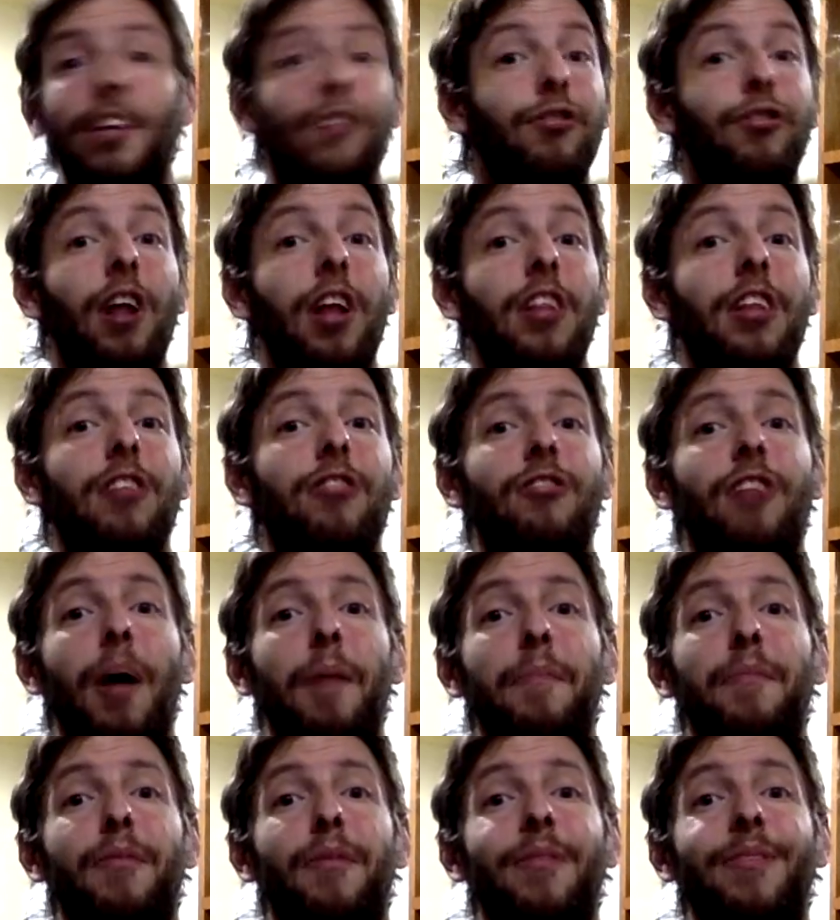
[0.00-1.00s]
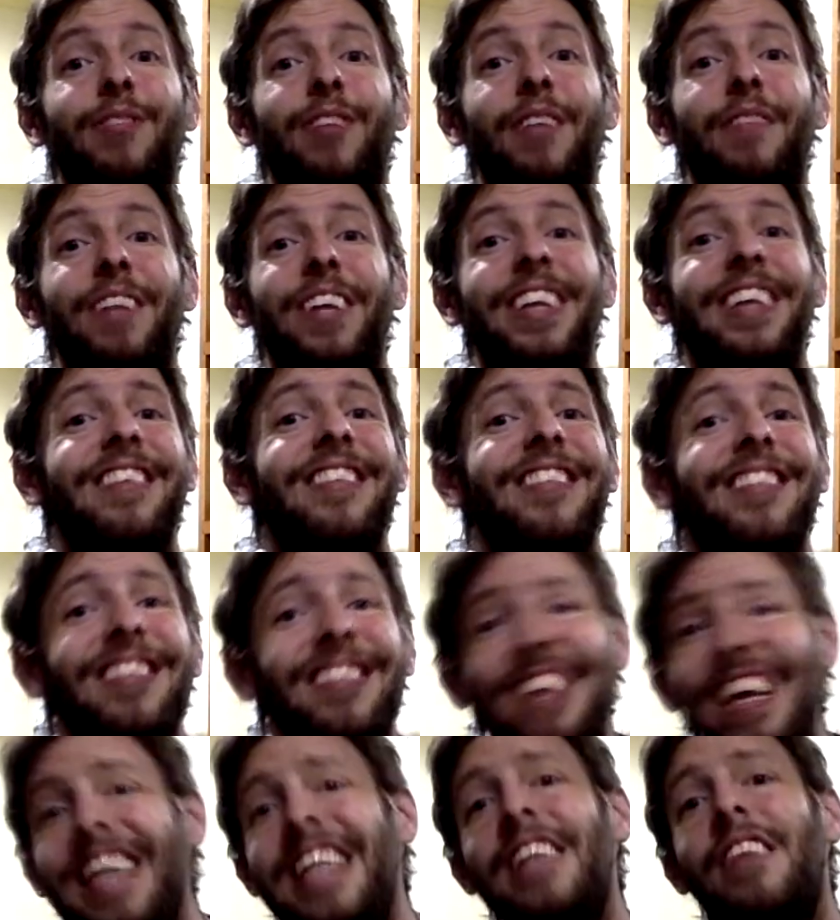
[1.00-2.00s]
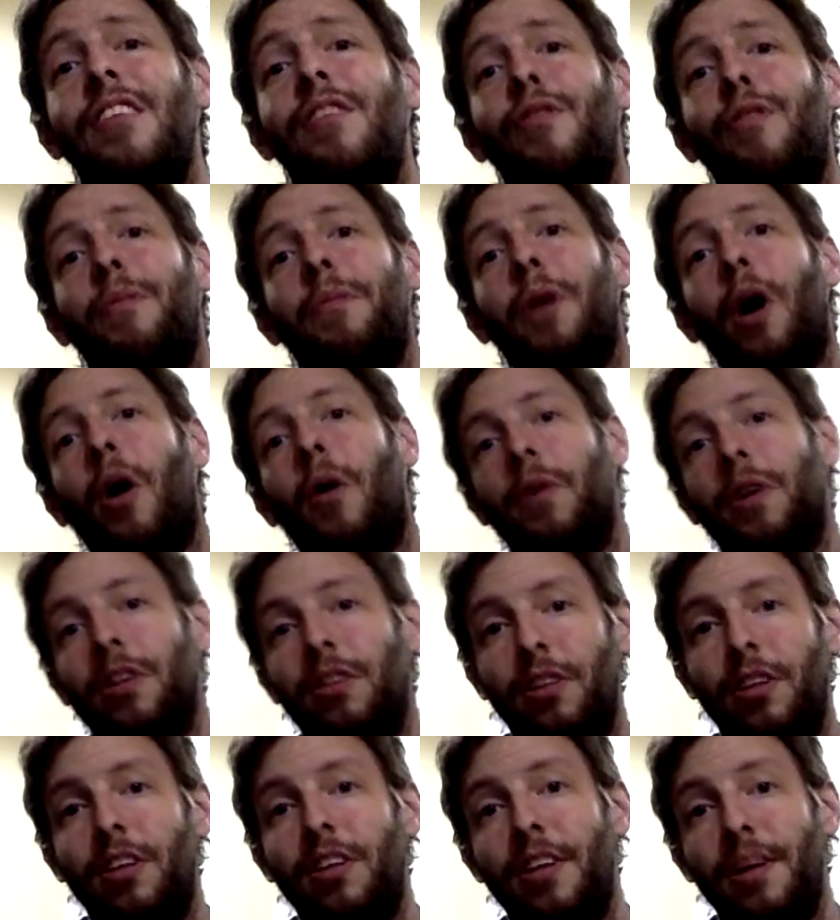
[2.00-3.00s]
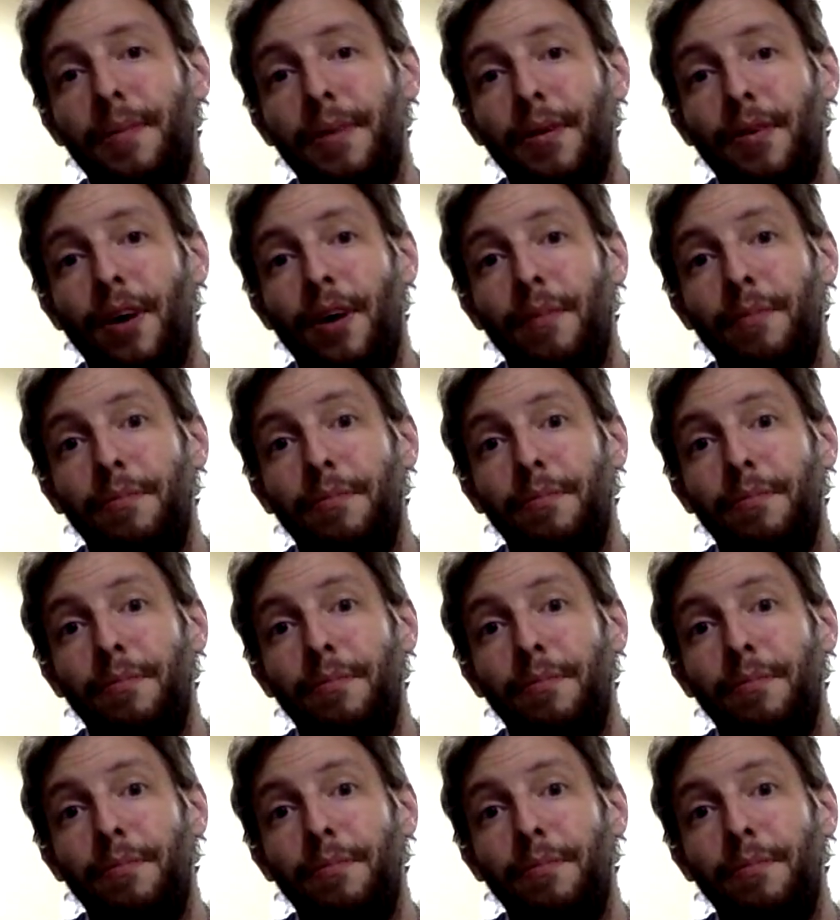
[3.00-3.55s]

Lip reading: there's nothing stopping from the Seven Deadly Sins from going to the demon realm.